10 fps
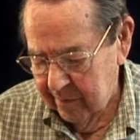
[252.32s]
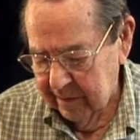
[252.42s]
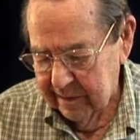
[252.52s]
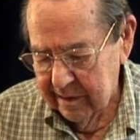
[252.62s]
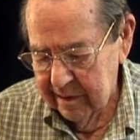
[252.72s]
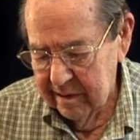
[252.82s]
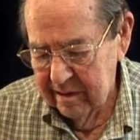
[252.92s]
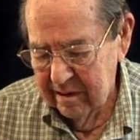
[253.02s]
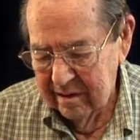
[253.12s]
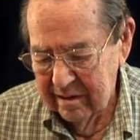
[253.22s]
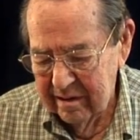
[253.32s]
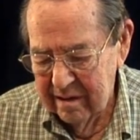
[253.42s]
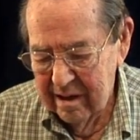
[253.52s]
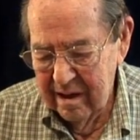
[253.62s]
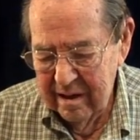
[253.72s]
But
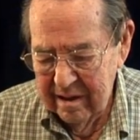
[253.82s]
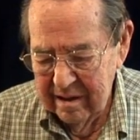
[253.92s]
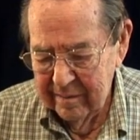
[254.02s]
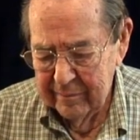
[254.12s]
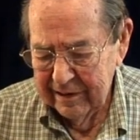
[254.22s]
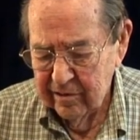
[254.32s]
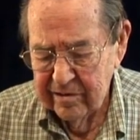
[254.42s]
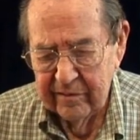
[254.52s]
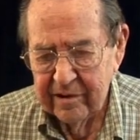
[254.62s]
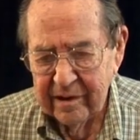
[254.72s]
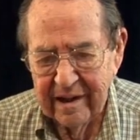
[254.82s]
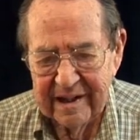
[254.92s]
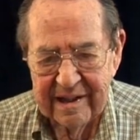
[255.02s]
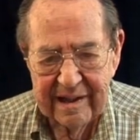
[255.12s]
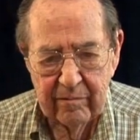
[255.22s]
and pictures of
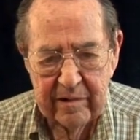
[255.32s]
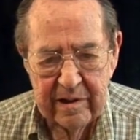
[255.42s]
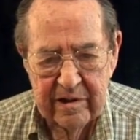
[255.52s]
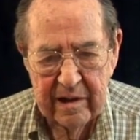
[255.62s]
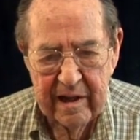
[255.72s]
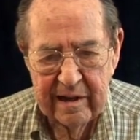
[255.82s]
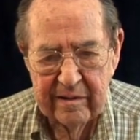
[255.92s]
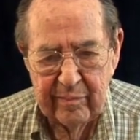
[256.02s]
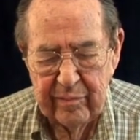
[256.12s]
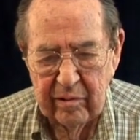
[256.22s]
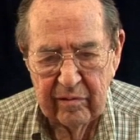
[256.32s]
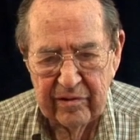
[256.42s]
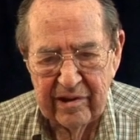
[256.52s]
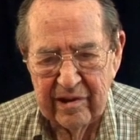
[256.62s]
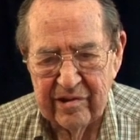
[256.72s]
Tagaytay Ridge, I had the beautiful
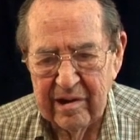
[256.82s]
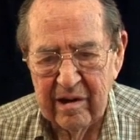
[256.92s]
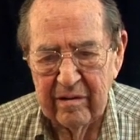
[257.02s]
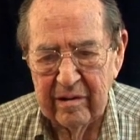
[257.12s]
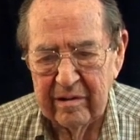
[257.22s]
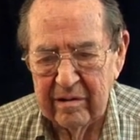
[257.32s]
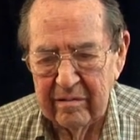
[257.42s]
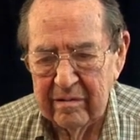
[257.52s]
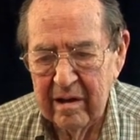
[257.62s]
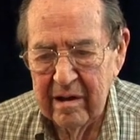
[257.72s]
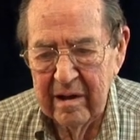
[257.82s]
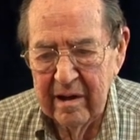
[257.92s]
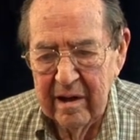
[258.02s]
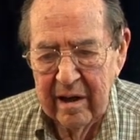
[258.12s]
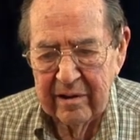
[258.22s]
scenes there.
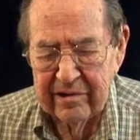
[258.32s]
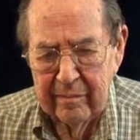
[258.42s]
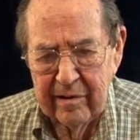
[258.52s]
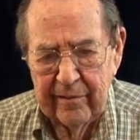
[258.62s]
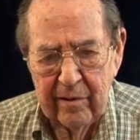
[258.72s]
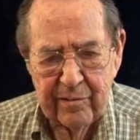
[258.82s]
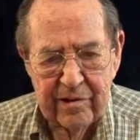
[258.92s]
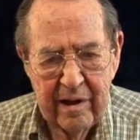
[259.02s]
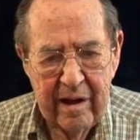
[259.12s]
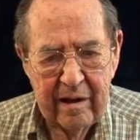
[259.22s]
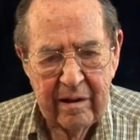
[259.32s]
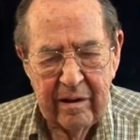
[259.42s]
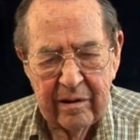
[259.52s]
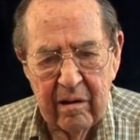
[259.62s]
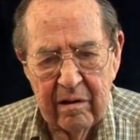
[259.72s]
And some of the films,
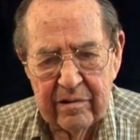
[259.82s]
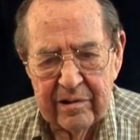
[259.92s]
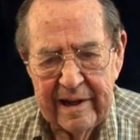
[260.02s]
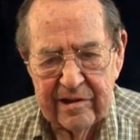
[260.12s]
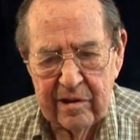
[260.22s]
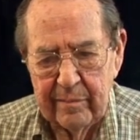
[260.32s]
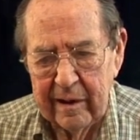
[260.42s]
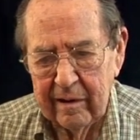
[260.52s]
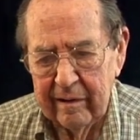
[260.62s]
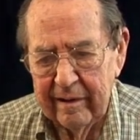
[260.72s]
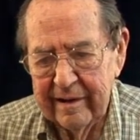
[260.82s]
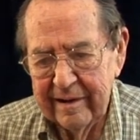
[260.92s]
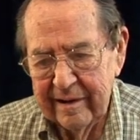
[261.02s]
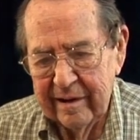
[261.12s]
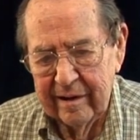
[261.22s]
the colors lasted better.
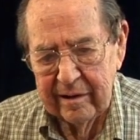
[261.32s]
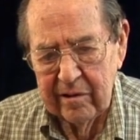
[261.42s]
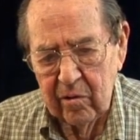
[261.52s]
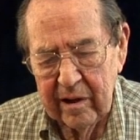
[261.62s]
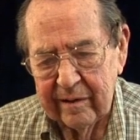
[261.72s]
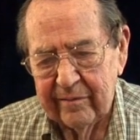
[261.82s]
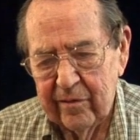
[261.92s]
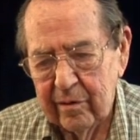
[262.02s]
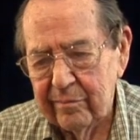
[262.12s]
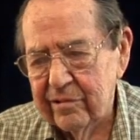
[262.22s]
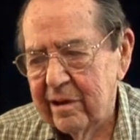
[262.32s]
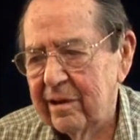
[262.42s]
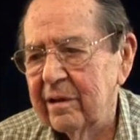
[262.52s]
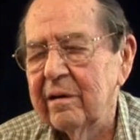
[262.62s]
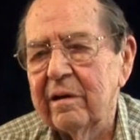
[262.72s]
Kodak films,
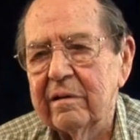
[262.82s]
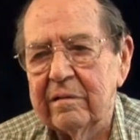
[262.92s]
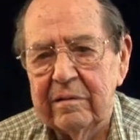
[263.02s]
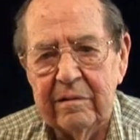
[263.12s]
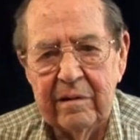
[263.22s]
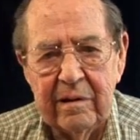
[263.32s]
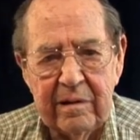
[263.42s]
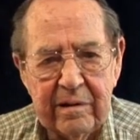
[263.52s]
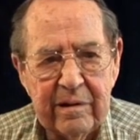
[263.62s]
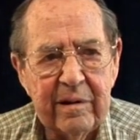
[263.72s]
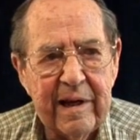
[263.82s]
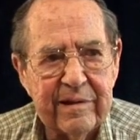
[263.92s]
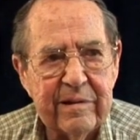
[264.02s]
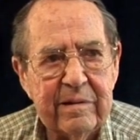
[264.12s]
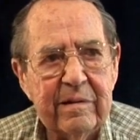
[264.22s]
the color
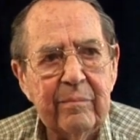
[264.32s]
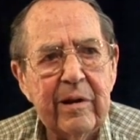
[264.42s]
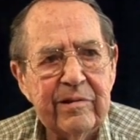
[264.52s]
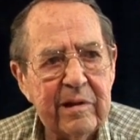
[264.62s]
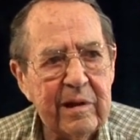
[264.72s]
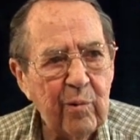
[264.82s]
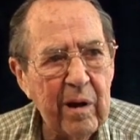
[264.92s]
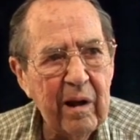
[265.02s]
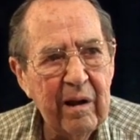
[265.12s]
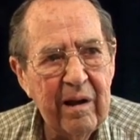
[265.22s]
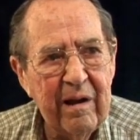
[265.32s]
lasted amazingly well.